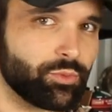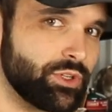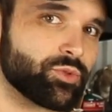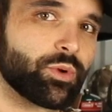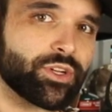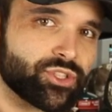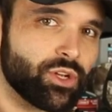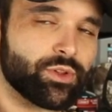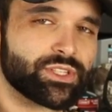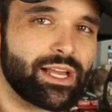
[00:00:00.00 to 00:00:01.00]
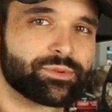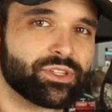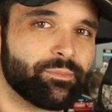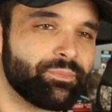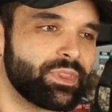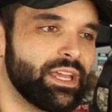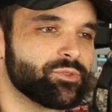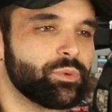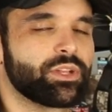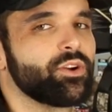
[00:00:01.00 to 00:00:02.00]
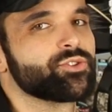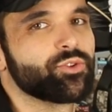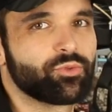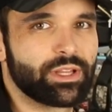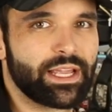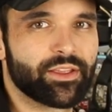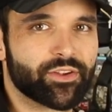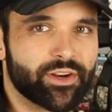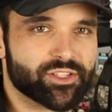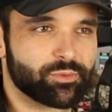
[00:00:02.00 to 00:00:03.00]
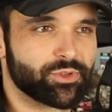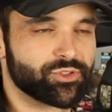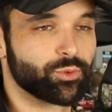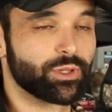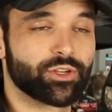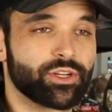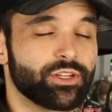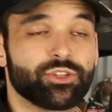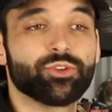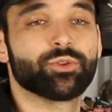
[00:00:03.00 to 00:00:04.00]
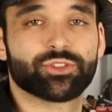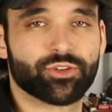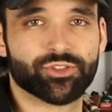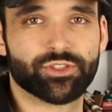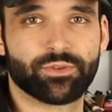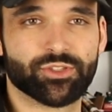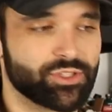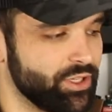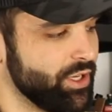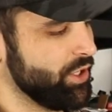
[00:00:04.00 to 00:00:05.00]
We just wanted to show this option, as we can also relay other customers who are looking to do a trucker's edge version